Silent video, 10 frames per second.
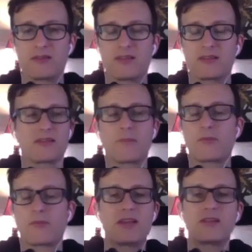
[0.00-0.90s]
This is
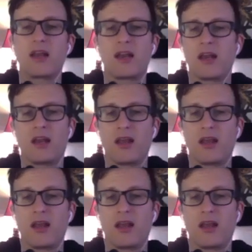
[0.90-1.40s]
unprecedented,